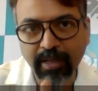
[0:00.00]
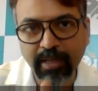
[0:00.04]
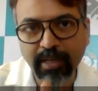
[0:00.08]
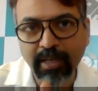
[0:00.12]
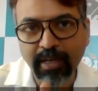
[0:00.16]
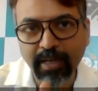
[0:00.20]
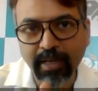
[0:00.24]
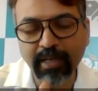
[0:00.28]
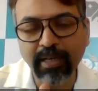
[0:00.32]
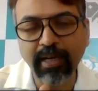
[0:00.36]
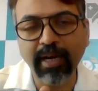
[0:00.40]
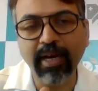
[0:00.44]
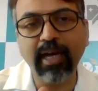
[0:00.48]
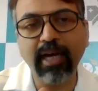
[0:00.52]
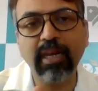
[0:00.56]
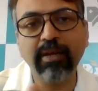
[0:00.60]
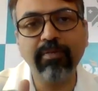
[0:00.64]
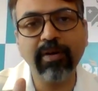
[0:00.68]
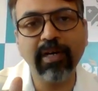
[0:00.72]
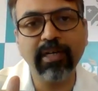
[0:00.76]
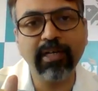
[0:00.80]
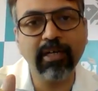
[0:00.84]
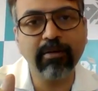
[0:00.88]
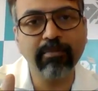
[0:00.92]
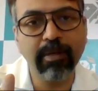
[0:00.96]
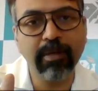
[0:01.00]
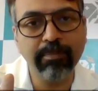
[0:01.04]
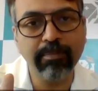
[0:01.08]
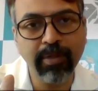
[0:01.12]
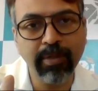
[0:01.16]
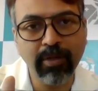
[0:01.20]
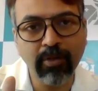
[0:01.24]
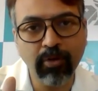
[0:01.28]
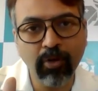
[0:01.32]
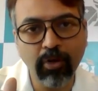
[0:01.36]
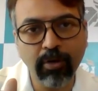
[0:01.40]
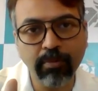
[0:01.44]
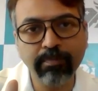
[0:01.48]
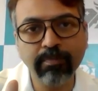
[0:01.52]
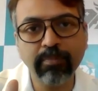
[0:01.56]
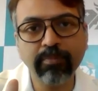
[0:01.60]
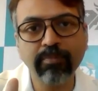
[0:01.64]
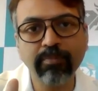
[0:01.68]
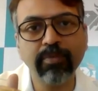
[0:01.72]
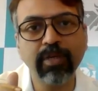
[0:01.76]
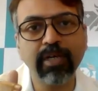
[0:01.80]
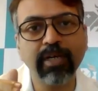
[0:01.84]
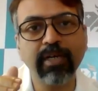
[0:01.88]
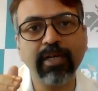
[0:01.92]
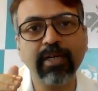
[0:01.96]
in an elevated bp group
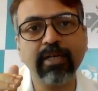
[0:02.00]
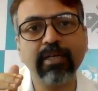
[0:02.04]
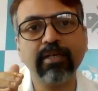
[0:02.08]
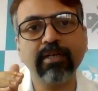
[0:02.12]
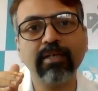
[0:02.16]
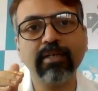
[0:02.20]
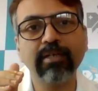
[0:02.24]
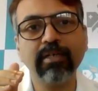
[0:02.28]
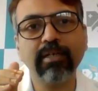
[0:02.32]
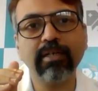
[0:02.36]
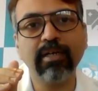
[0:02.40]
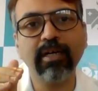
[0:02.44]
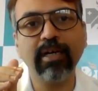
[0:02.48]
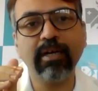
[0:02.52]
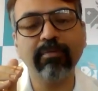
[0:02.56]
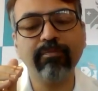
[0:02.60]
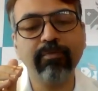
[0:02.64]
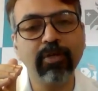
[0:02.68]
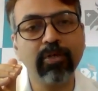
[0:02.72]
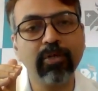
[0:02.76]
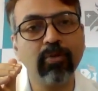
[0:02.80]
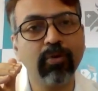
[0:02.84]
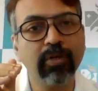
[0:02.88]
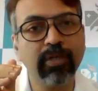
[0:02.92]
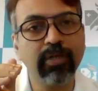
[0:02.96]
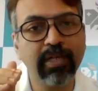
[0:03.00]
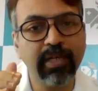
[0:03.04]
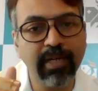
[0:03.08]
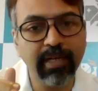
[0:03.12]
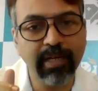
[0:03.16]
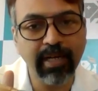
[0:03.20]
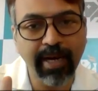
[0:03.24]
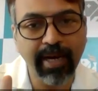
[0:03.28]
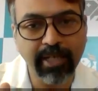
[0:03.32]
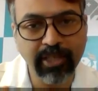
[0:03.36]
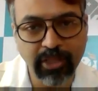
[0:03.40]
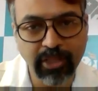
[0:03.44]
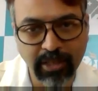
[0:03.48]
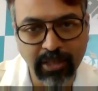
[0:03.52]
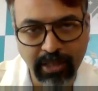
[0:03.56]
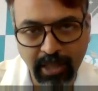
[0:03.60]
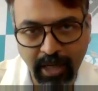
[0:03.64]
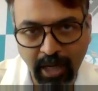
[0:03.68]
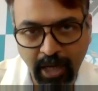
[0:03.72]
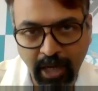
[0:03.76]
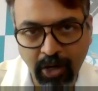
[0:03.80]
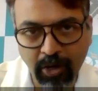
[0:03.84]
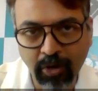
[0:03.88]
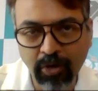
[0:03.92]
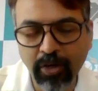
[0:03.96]
where uh, if you don't take action
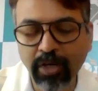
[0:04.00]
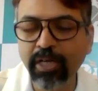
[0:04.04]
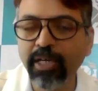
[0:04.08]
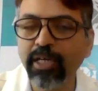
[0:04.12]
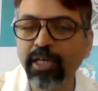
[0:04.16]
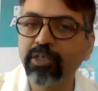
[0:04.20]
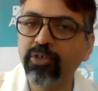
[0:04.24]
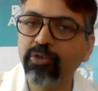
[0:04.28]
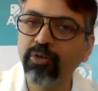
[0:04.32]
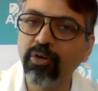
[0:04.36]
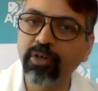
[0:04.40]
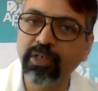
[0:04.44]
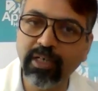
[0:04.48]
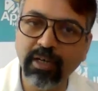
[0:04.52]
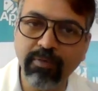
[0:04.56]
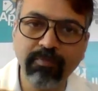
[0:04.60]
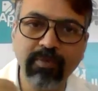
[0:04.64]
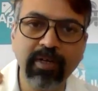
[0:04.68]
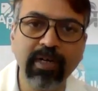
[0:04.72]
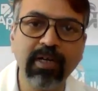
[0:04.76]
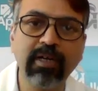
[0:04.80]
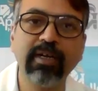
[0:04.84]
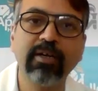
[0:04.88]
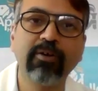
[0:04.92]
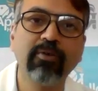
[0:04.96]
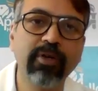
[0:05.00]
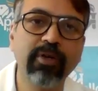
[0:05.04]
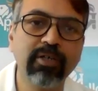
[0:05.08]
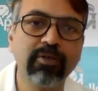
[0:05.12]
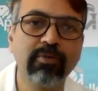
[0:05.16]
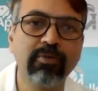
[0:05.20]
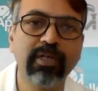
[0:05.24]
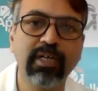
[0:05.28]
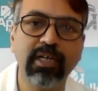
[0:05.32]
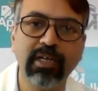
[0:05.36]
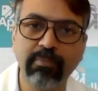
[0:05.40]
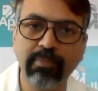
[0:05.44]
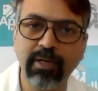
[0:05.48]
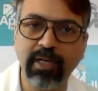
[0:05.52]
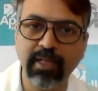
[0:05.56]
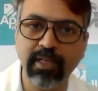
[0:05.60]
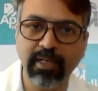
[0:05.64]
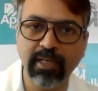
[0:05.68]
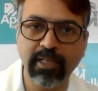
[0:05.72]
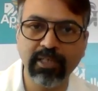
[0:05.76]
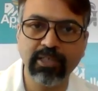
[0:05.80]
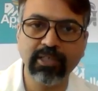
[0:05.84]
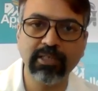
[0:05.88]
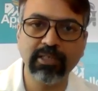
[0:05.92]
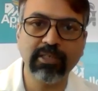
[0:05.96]
now you are definitely going to need
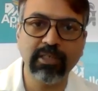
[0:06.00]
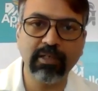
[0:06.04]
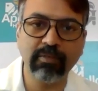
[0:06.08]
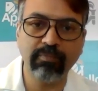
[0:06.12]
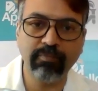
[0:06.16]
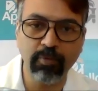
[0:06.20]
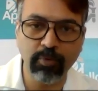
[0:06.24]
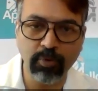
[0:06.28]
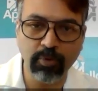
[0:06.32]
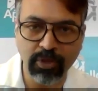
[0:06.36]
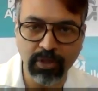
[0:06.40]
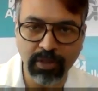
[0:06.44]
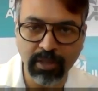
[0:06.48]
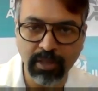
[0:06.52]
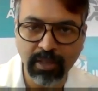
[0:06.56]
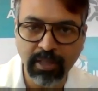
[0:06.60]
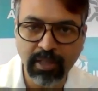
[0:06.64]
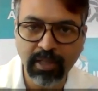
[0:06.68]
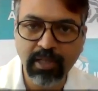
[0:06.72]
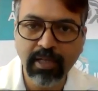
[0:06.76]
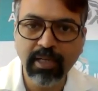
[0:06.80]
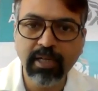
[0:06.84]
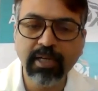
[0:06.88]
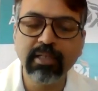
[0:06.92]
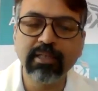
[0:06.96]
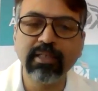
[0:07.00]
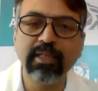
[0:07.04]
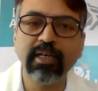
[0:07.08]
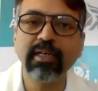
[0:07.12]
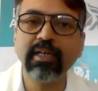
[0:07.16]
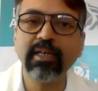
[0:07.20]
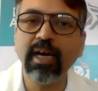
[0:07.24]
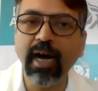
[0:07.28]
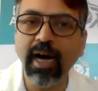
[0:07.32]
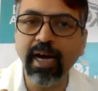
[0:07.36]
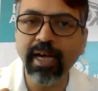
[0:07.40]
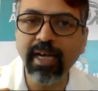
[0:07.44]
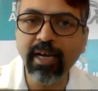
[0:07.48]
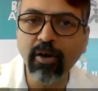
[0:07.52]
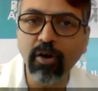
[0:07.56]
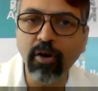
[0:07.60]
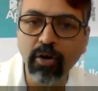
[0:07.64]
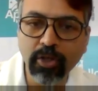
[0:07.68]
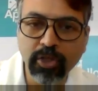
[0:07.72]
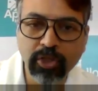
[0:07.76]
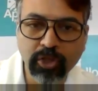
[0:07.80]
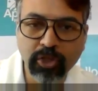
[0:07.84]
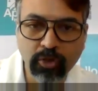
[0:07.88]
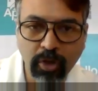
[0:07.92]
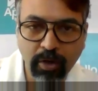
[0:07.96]
medications in future then high
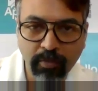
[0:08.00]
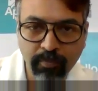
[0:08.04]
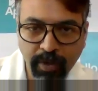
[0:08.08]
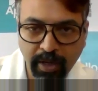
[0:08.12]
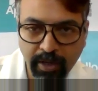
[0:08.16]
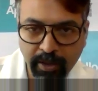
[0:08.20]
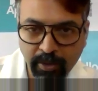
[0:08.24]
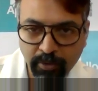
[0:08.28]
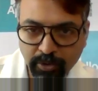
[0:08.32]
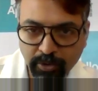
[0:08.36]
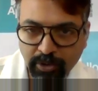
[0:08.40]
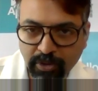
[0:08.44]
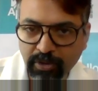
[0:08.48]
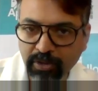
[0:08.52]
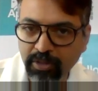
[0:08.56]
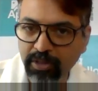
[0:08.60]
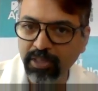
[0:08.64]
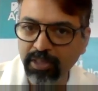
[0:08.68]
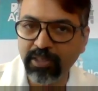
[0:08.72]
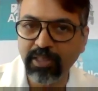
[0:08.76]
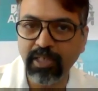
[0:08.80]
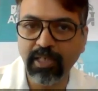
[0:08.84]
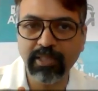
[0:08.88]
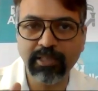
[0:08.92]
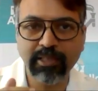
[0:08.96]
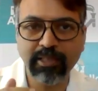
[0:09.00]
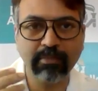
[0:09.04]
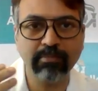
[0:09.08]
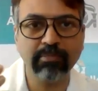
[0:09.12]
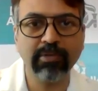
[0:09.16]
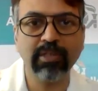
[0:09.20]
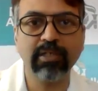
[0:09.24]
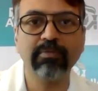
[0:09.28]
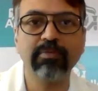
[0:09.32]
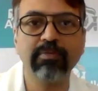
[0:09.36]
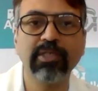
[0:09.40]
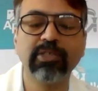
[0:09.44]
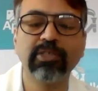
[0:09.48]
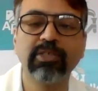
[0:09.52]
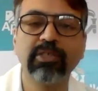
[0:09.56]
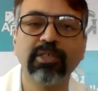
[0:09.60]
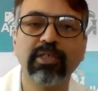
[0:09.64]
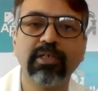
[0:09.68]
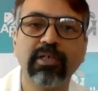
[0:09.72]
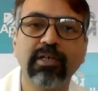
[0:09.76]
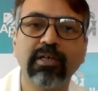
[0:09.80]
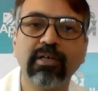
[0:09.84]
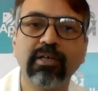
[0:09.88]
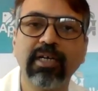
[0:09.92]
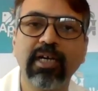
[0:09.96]
cholesterol values these are something which
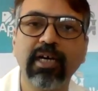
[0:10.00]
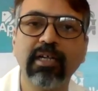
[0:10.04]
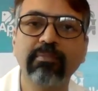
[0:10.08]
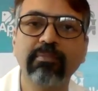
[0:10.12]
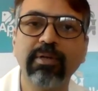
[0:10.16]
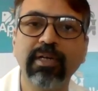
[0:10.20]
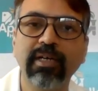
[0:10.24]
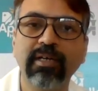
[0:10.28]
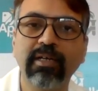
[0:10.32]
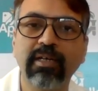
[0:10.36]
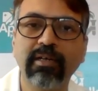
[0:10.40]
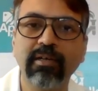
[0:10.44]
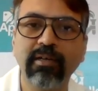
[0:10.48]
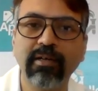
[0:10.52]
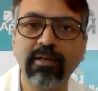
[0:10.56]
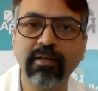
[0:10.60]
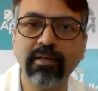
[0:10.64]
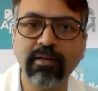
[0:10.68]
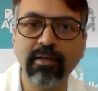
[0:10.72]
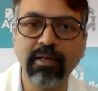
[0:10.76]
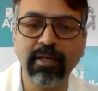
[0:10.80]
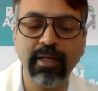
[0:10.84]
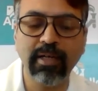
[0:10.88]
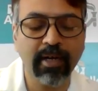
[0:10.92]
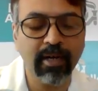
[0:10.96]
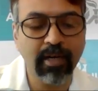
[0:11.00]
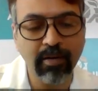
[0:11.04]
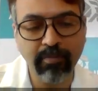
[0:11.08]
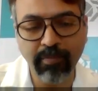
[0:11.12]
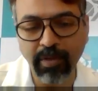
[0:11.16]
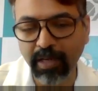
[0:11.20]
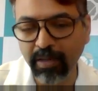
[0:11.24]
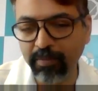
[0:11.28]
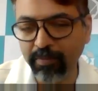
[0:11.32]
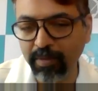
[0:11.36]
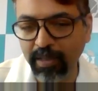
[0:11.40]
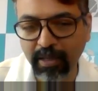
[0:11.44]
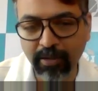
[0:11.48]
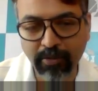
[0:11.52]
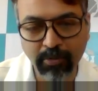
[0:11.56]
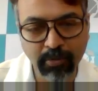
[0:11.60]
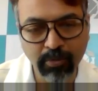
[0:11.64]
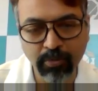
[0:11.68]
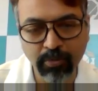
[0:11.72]
uh, can be uh, tackled very well through